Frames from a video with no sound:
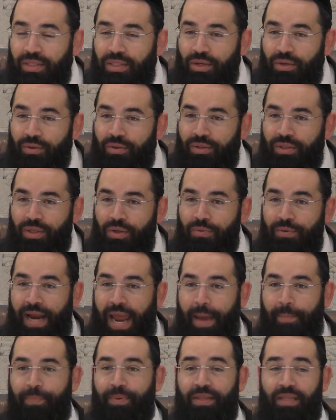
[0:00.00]
so
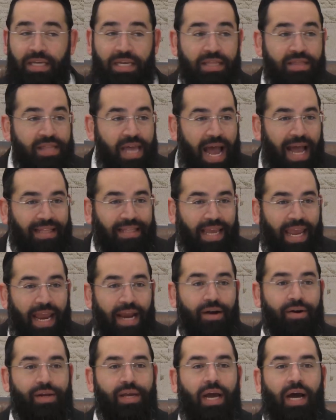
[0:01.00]
rapidly in that
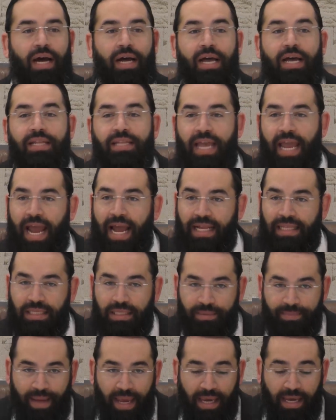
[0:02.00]
area, they had
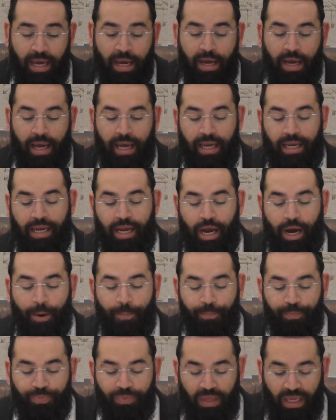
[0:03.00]
to make
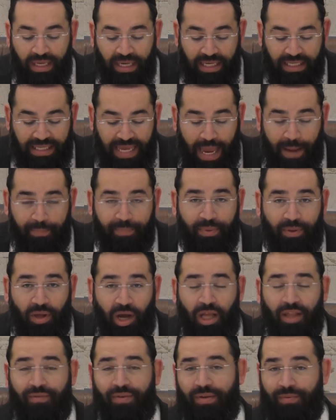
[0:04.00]
an example
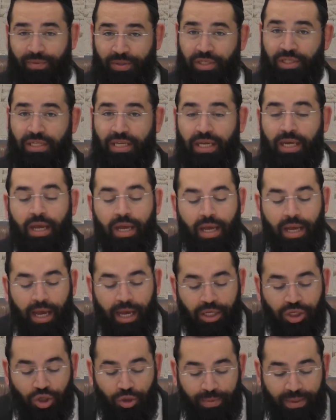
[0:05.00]
out of it, which is
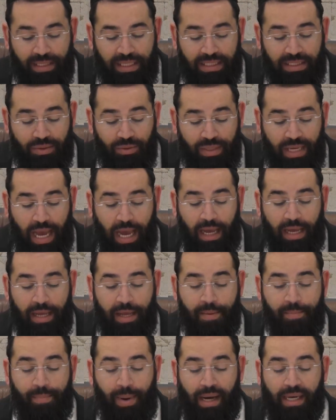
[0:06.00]
a tremendous sugya
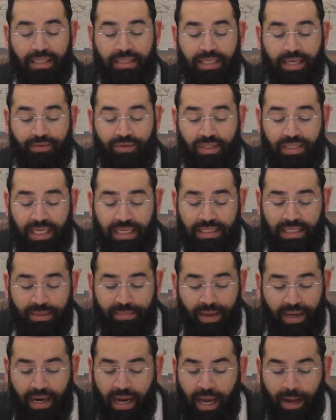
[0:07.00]
by itself. So says the
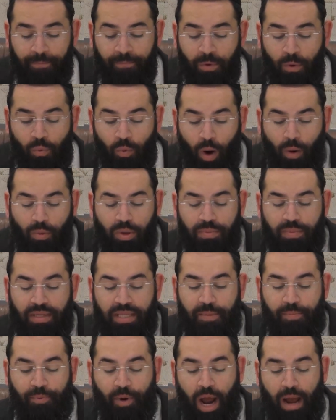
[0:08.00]
Gemara, what would be
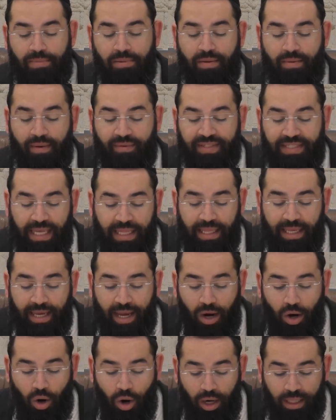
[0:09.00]
the problem of
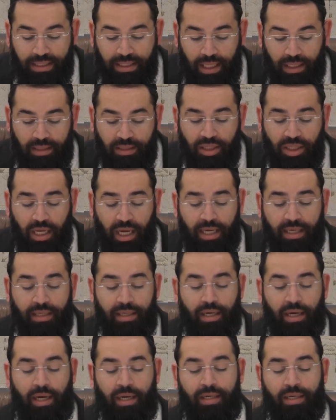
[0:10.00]
selling a horse to
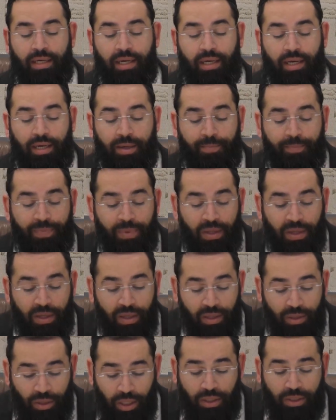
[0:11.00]

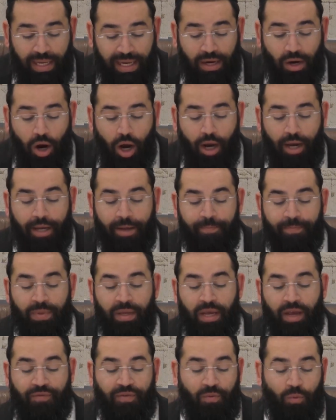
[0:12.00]
a goy?
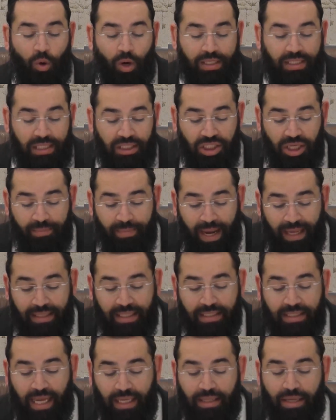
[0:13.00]
If he works on Shabbat,
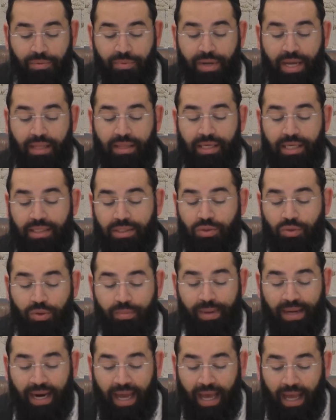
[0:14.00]
it's not a real
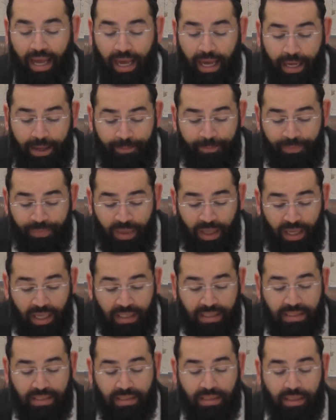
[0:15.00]
isur melacha.
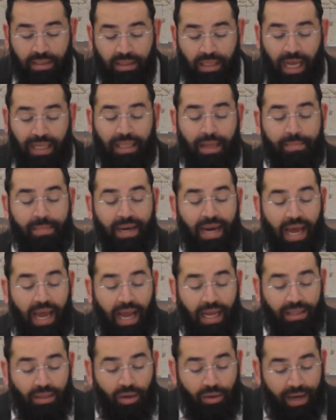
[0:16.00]
It's not a
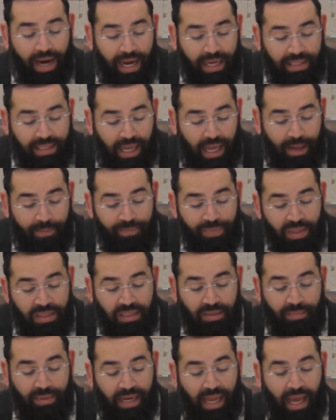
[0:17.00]
melacha deoraita.
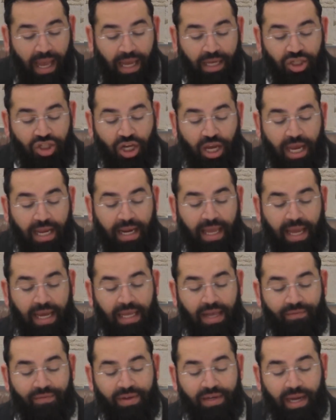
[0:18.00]
It's a melacha she'en
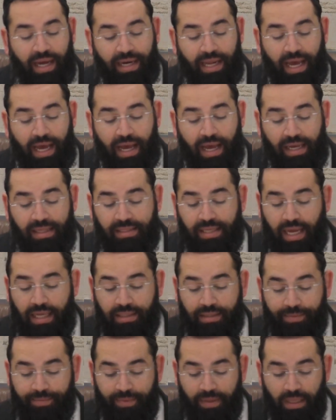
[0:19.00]
chayavin alei
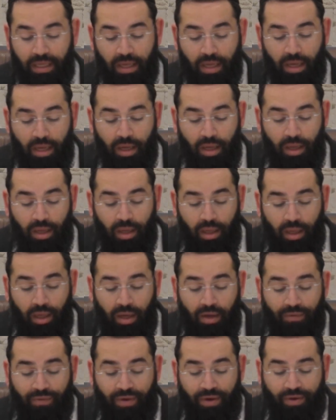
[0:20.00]
achatat.
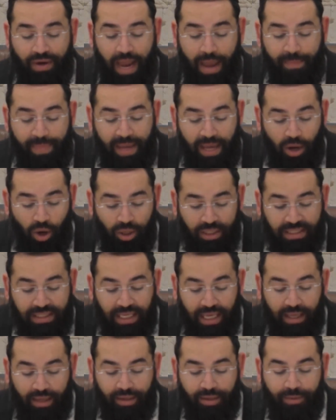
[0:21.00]
The Rebbe
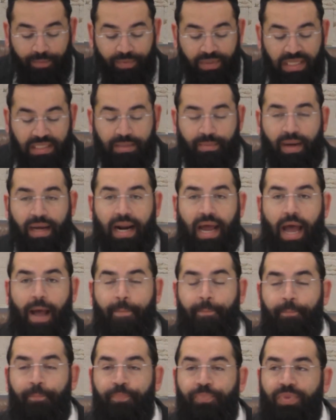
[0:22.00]
Osir, says the
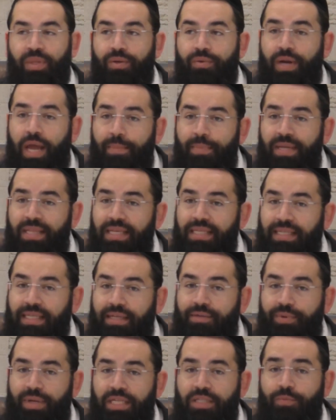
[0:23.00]
Gemara, Rebbe
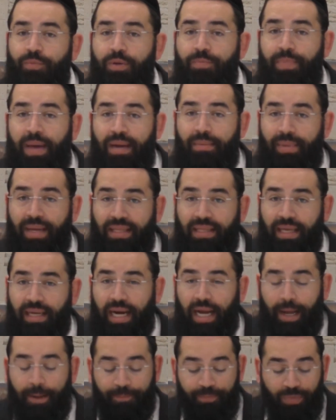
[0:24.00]
disagrees with Ben
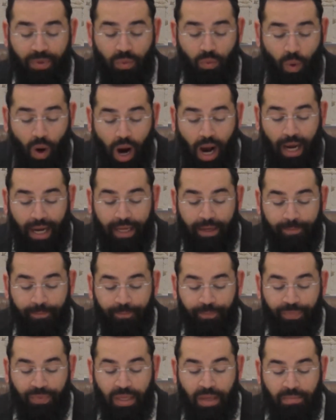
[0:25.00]
Betera. Why?
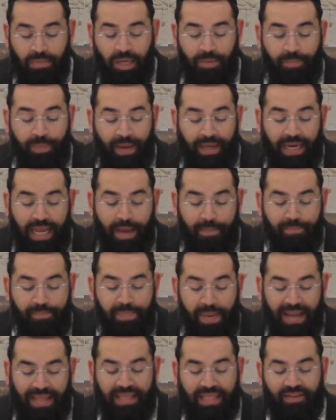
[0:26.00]

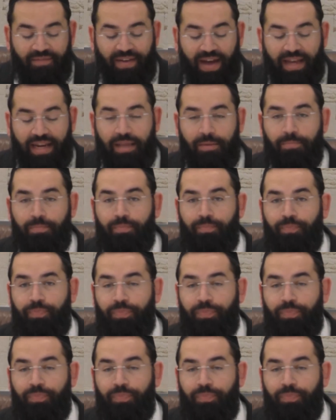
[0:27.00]
Mipene bet devarim.